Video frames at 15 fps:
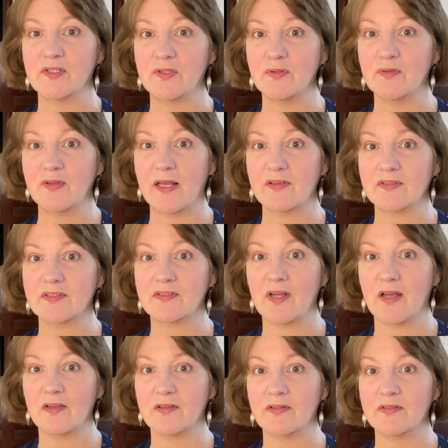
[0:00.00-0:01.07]

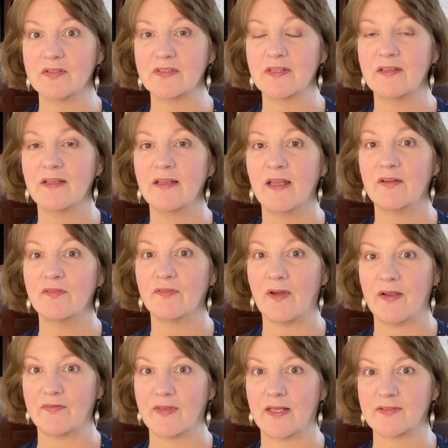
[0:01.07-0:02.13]
$2,000 and
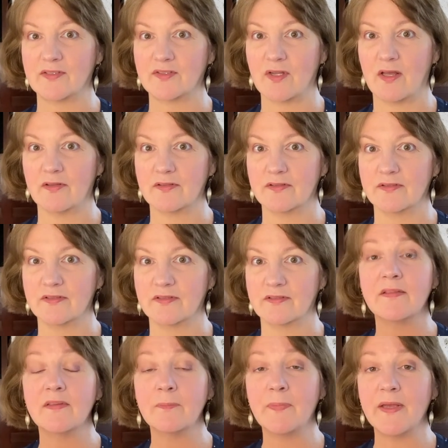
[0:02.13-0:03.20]
$5,000.
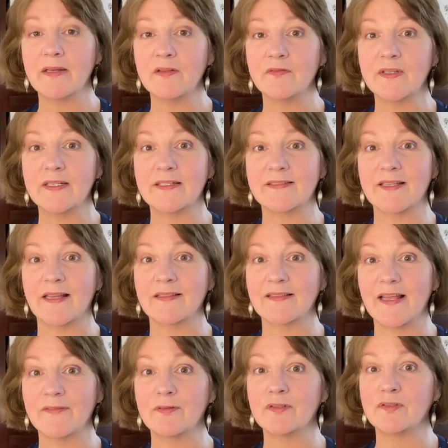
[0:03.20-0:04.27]
The benefit is that level